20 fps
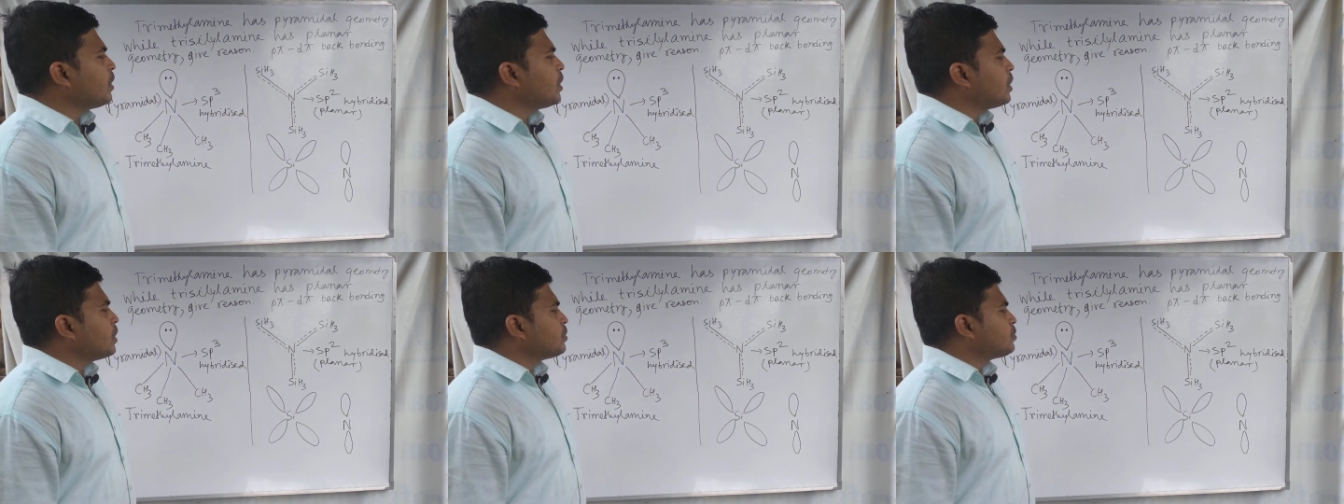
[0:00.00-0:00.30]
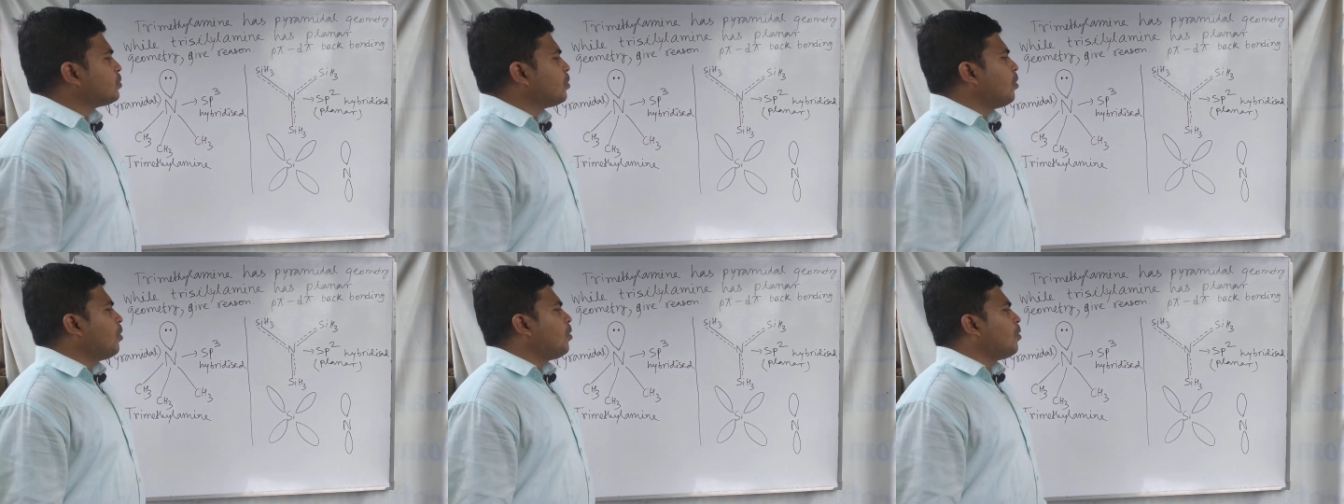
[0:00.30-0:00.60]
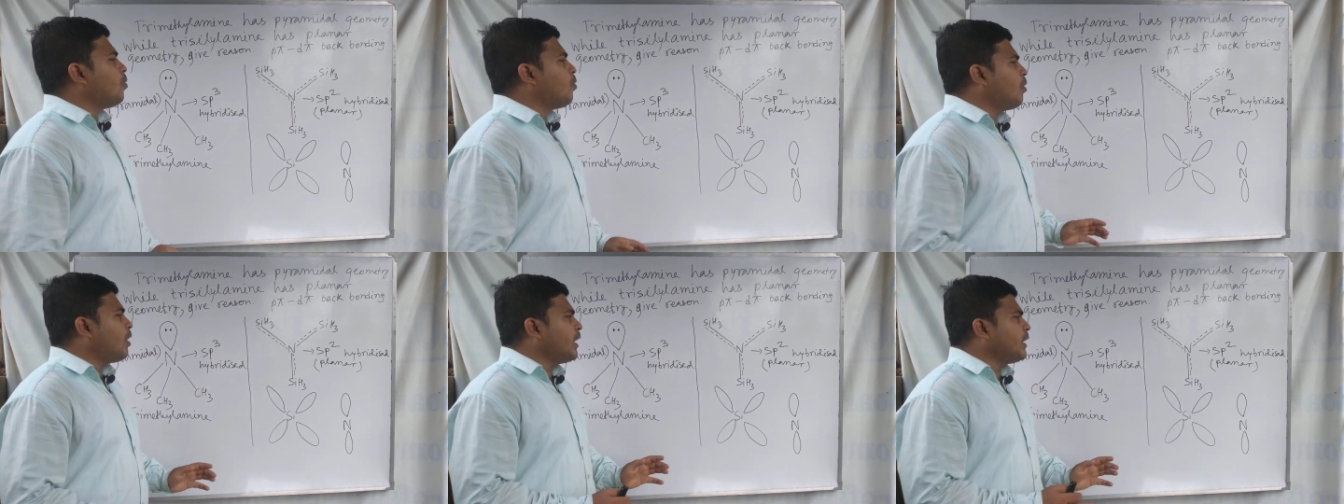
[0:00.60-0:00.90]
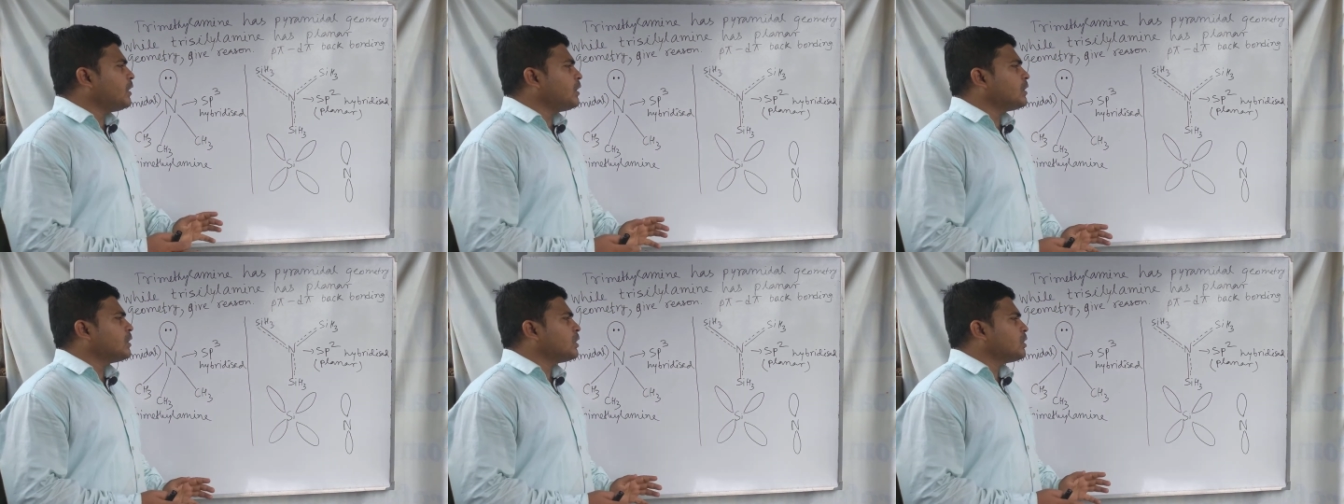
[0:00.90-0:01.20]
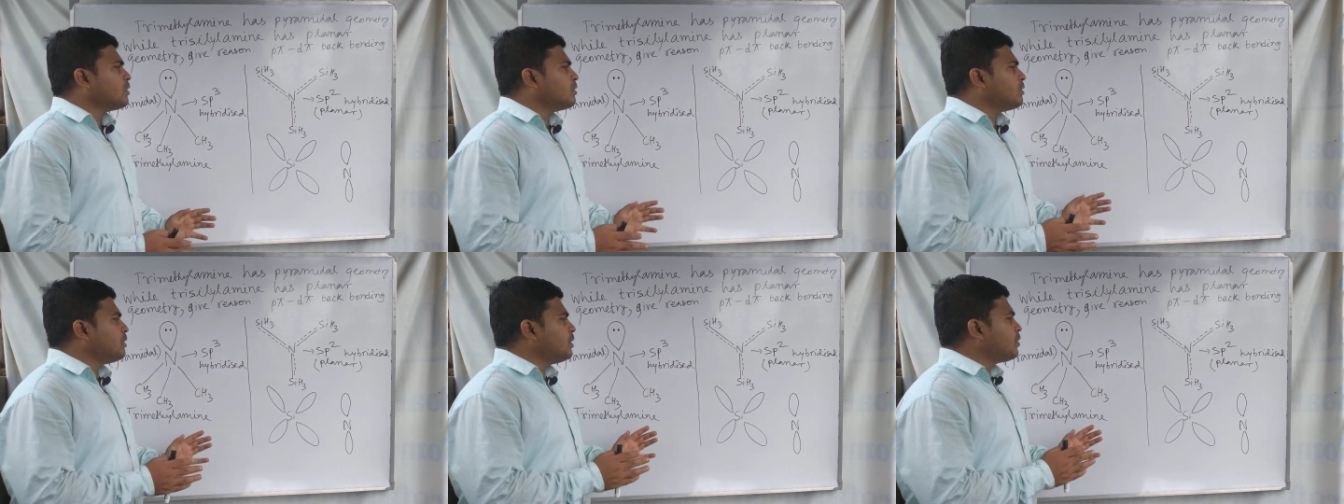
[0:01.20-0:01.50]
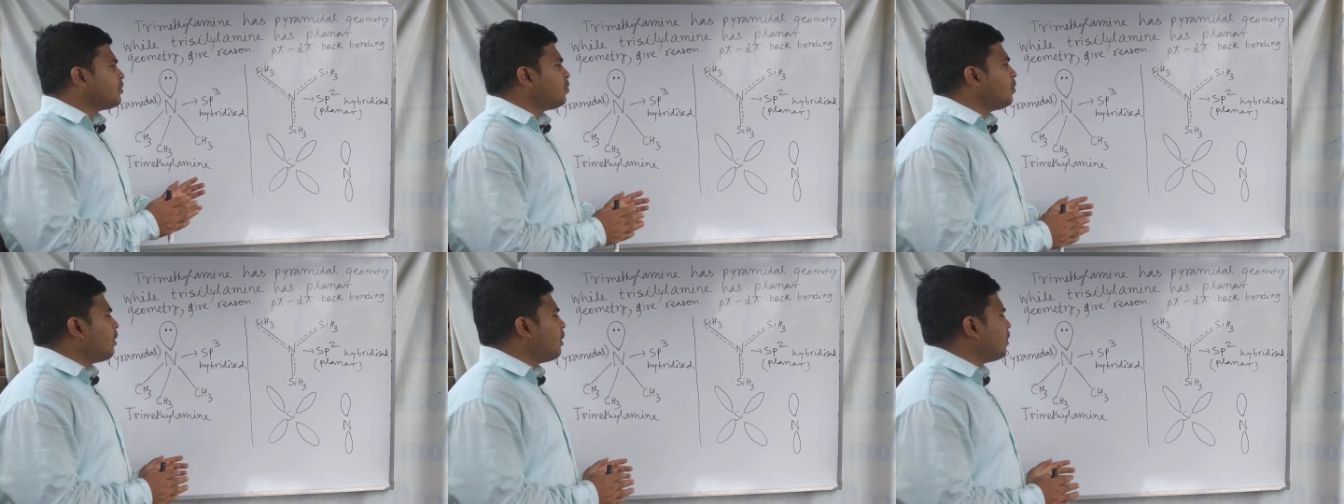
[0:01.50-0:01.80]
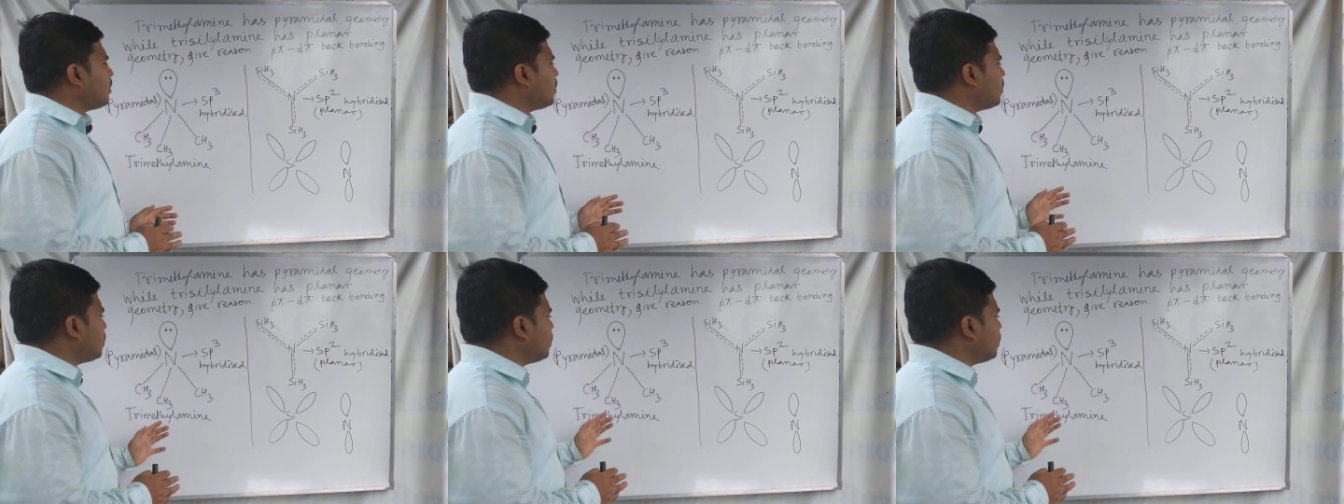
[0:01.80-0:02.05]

So why this one